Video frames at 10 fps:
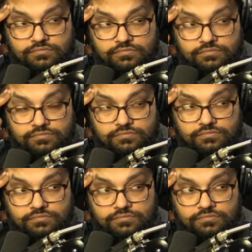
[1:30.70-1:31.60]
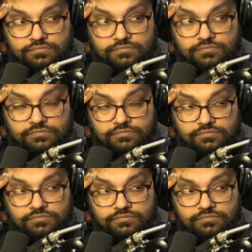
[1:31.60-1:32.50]

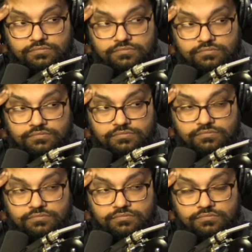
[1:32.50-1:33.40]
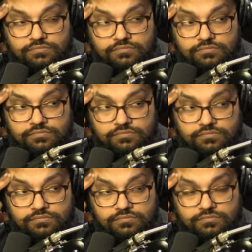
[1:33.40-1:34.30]

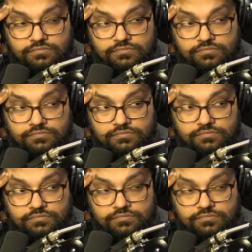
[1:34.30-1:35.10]
(not speaking)